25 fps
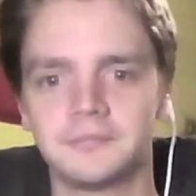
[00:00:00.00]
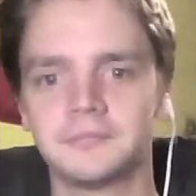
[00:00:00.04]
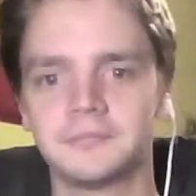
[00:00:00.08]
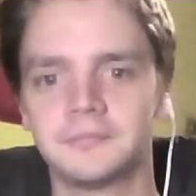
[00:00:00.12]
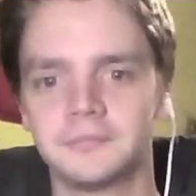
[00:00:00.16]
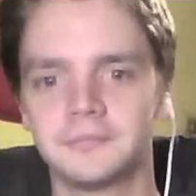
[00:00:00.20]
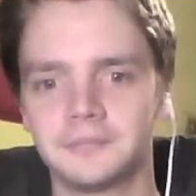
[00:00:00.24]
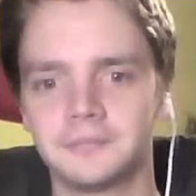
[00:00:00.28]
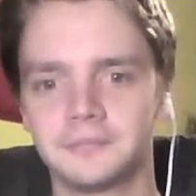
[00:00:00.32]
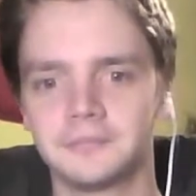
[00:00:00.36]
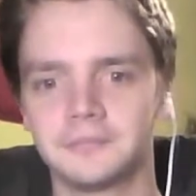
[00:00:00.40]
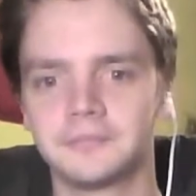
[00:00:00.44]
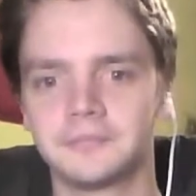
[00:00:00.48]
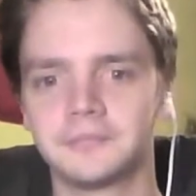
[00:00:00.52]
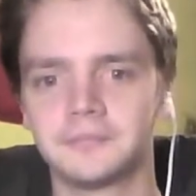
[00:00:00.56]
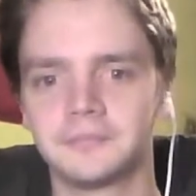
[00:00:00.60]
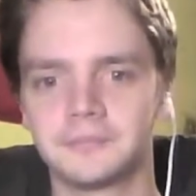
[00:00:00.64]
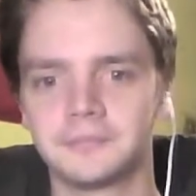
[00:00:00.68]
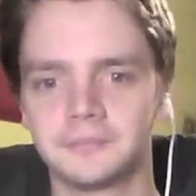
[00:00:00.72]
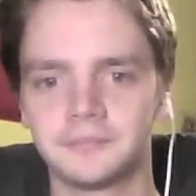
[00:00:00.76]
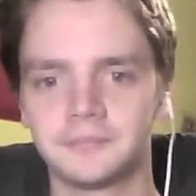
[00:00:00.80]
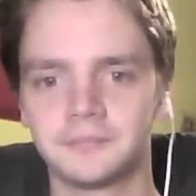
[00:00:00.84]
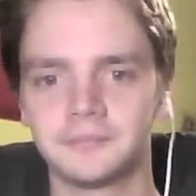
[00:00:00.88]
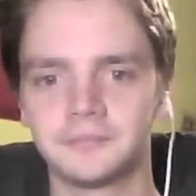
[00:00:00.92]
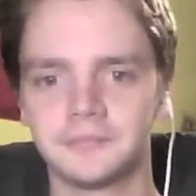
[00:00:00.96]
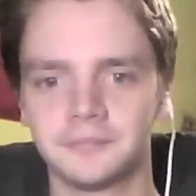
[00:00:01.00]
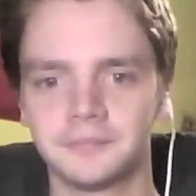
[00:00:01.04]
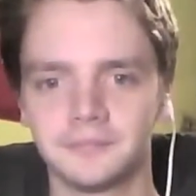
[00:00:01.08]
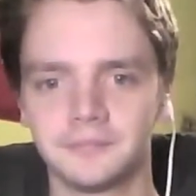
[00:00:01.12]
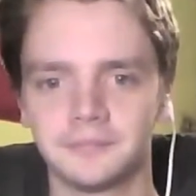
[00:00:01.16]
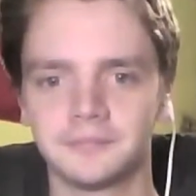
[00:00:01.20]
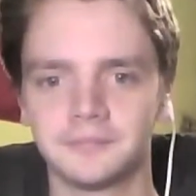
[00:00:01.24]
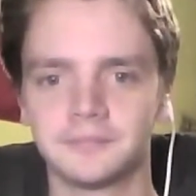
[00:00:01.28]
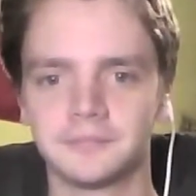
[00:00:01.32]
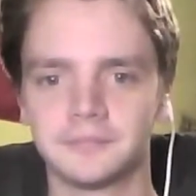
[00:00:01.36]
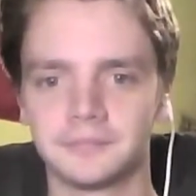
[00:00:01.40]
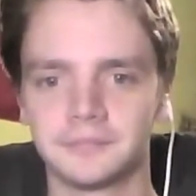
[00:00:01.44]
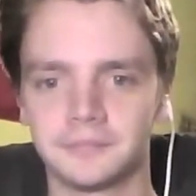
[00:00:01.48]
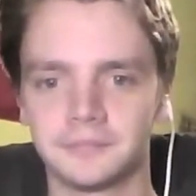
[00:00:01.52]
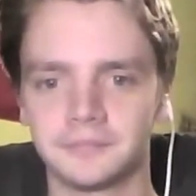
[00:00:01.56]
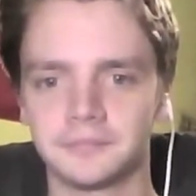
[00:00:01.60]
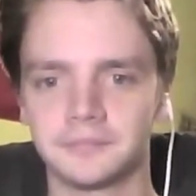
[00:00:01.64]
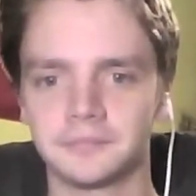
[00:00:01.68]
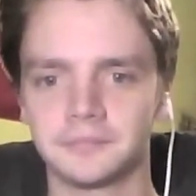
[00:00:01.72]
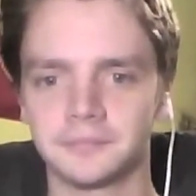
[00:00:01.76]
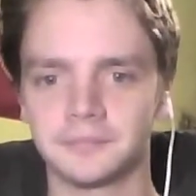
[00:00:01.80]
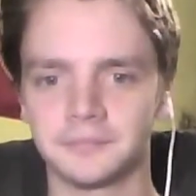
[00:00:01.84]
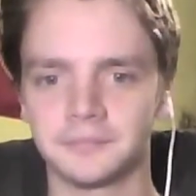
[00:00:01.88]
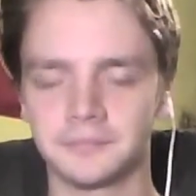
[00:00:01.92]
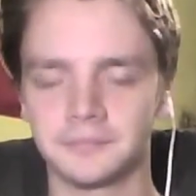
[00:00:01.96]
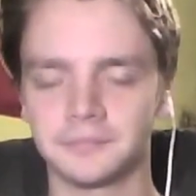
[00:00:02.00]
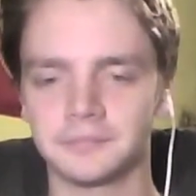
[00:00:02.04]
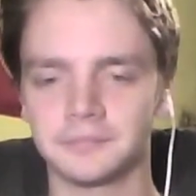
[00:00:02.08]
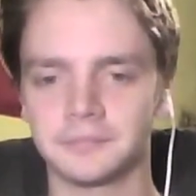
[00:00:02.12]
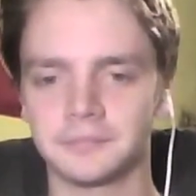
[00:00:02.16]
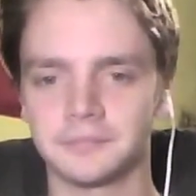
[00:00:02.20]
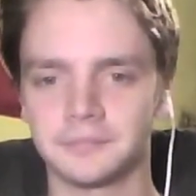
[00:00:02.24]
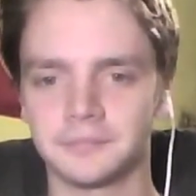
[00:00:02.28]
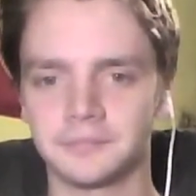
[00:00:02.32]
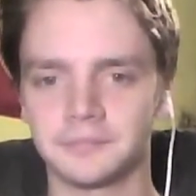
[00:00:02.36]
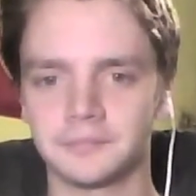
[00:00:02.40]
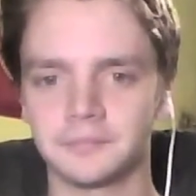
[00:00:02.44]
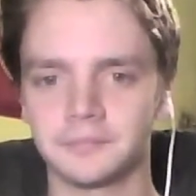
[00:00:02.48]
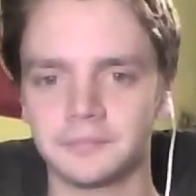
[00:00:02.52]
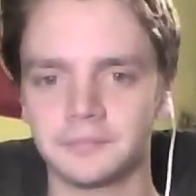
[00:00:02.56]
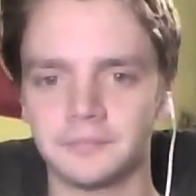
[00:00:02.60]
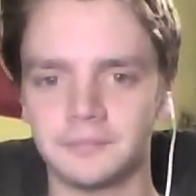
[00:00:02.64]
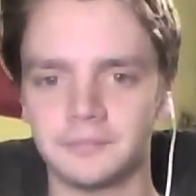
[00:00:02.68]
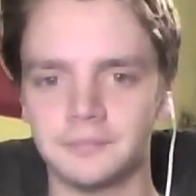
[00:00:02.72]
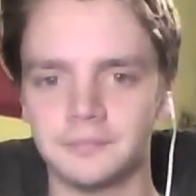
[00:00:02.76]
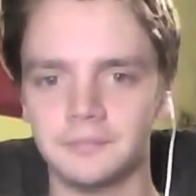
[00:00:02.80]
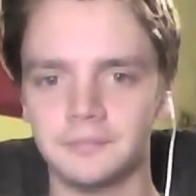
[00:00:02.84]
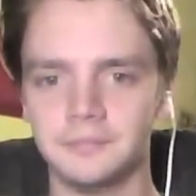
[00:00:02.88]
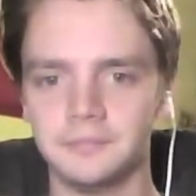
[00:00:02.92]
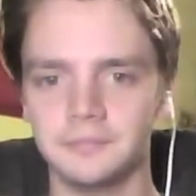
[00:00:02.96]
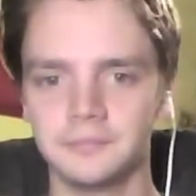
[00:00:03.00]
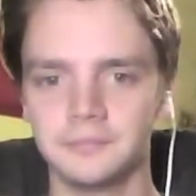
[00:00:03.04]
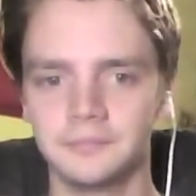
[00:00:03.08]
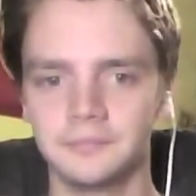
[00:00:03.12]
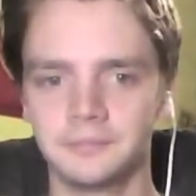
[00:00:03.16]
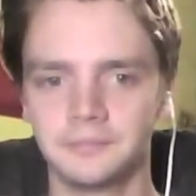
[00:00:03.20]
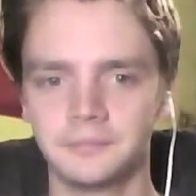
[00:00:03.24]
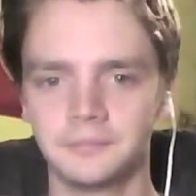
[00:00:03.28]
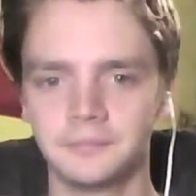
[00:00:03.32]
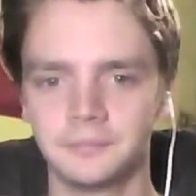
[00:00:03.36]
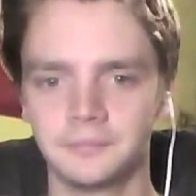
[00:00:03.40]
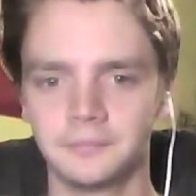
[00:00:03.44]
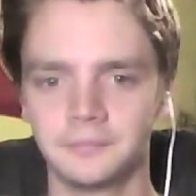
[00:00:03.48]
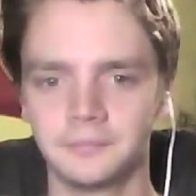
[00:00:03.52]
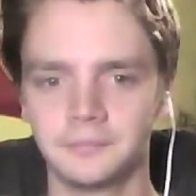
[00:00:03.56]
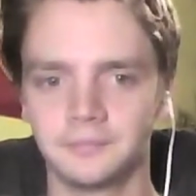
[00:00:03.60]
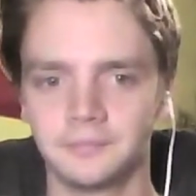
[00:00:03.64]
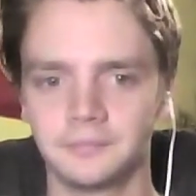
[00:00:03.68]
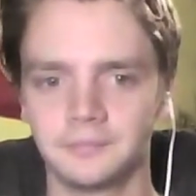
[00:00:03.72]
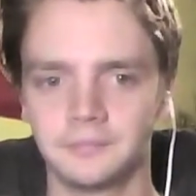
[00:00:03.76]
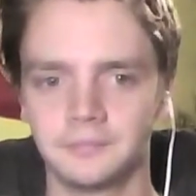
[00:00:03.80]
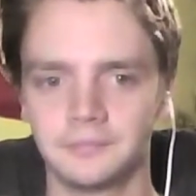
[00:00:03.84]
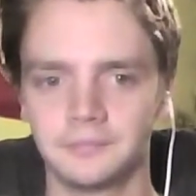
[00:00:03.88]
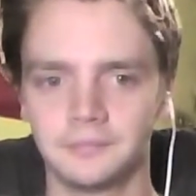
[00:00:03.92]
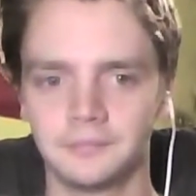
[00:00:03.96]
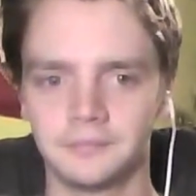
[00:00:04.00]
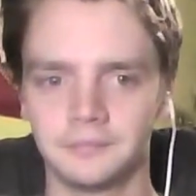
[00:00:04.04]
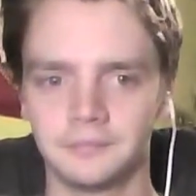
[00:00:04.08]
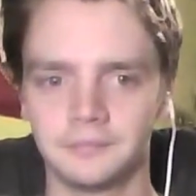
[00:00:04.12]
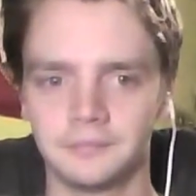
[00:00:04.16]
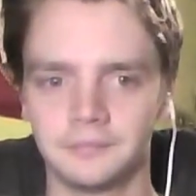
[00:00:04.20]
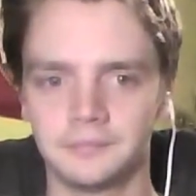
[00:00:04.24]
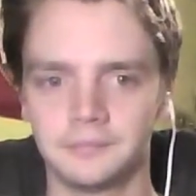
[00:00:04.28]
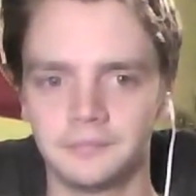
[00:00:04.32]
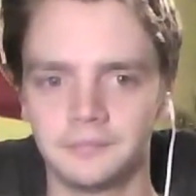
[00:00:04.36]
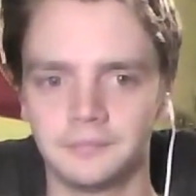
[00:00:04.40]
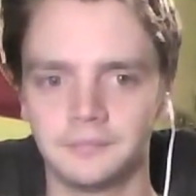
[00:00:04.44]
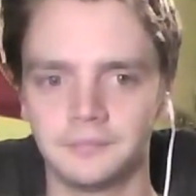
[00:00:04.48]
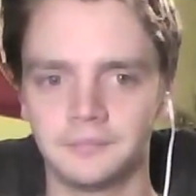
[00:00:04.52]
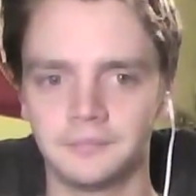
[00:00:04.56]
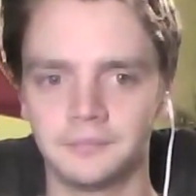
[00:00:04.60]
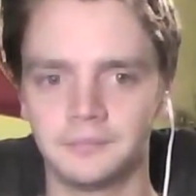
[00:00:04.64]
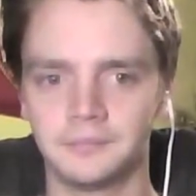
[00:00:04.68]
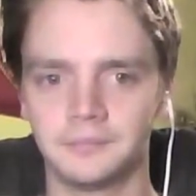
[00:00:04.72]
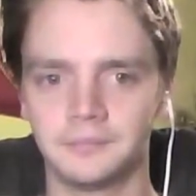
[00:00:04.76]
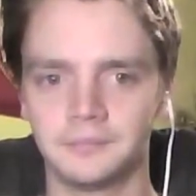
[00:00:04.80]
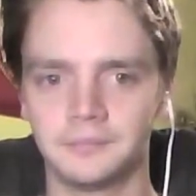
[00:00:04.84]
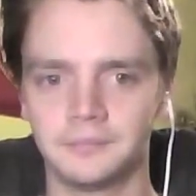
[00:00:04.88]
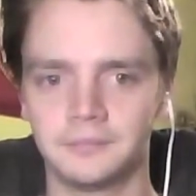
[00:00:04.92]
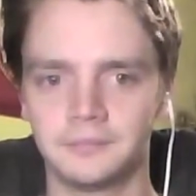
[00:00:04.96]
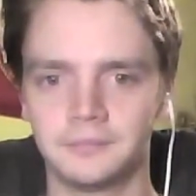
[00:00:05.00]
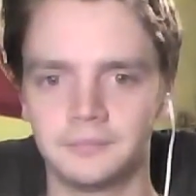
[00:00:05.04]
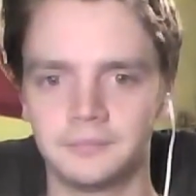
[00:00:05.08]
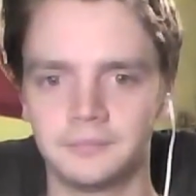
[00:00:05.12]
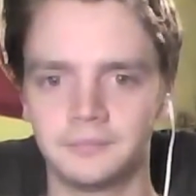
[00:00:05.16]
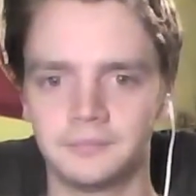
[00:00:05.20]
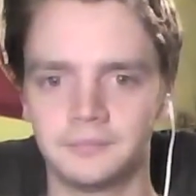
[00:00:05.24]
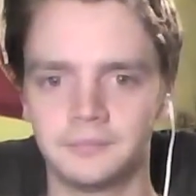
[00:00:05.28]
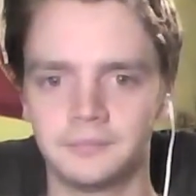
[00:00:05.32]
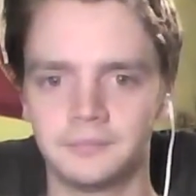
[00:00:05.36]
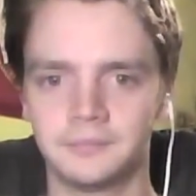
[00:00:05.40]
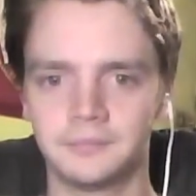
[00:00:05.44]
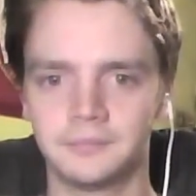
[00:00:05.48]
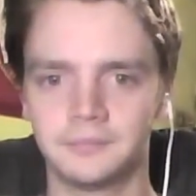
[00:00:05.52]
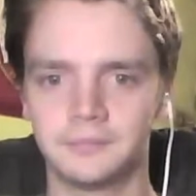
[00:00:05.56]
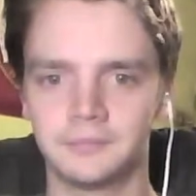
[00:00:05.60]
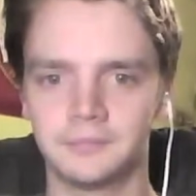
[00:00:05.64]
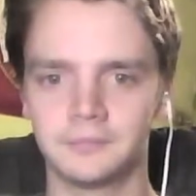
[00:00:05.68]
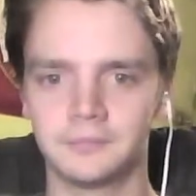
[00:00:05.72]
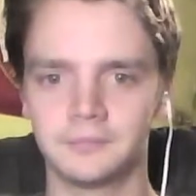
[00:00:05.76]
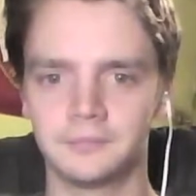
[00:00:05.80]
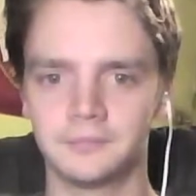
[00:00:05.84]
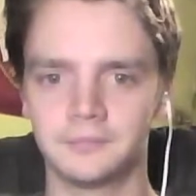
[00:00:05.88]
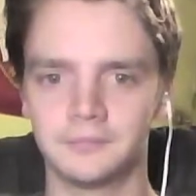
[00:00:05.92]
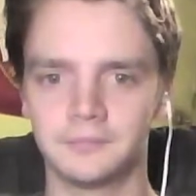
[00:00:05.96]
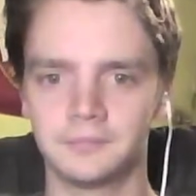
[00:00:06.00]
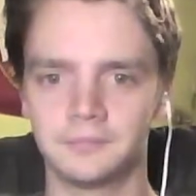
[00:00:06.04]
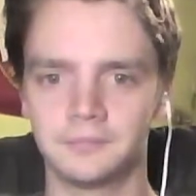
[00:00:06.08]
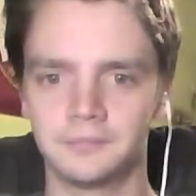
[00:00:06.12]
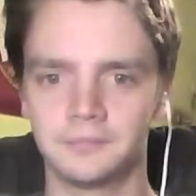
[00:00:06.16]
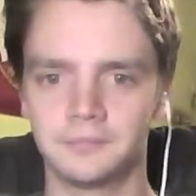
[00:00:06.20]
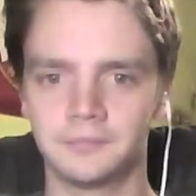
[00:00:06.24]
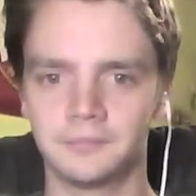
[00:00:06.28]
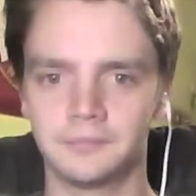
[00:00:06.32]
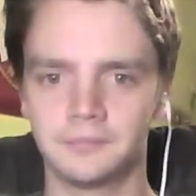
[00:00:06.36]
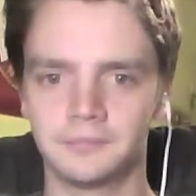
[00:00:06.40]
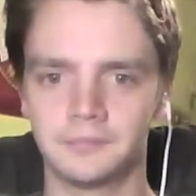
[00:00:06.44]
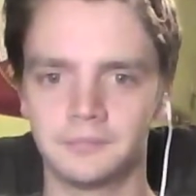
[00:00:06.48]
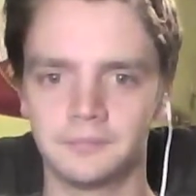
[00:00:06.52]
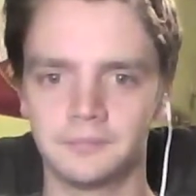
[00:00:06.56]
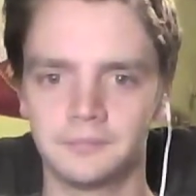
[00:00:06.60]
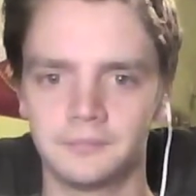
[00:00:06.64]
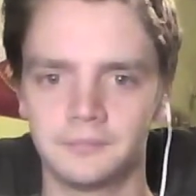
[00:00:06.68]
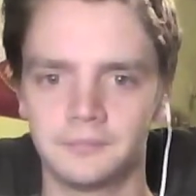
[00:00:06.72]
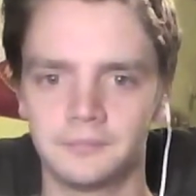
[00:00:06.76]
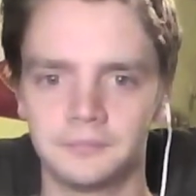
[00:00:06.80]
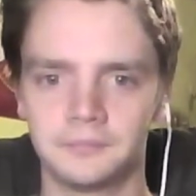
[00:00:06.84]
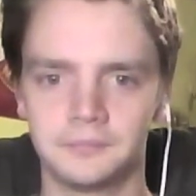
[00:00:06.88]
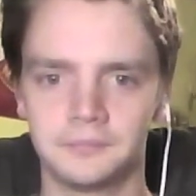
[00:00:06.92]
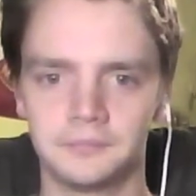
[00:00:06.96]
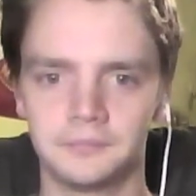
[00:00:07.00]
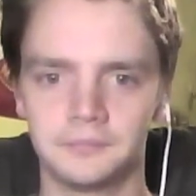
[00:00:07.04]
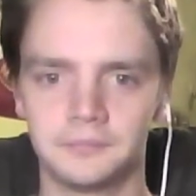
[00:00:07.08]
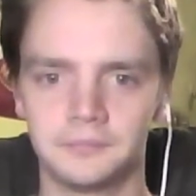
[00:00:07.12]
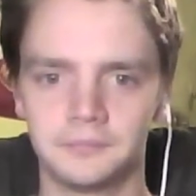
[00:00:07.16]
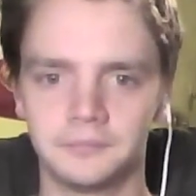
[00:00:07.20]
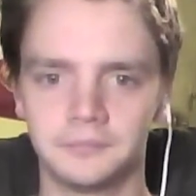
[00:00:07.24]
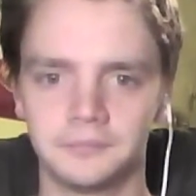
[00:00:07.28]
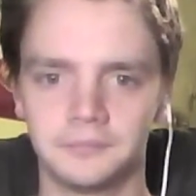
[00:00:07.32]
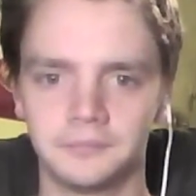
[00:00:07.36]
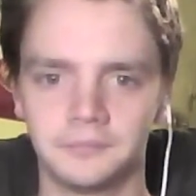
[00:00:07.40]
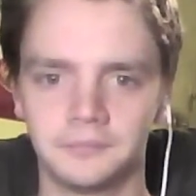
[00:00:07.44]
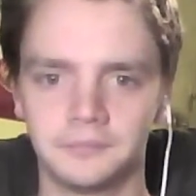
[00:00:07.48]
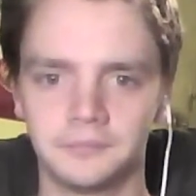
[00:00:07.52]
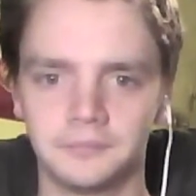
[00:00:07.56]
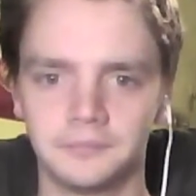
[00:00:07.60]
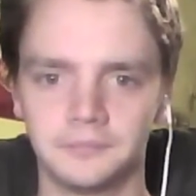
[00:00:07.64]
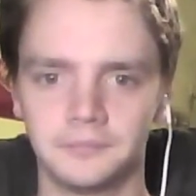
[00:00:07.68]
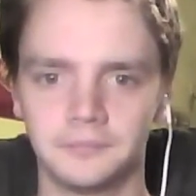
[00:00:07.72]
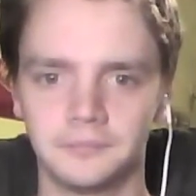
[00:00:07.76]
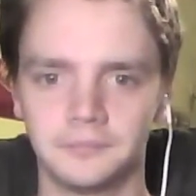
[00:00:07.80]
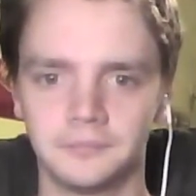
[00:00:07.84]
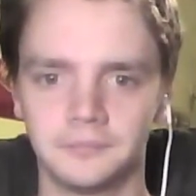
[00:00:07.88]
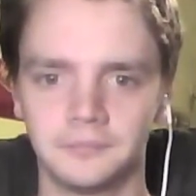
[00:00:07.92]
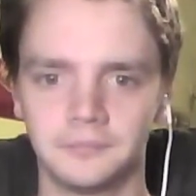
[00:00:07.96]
[no speech]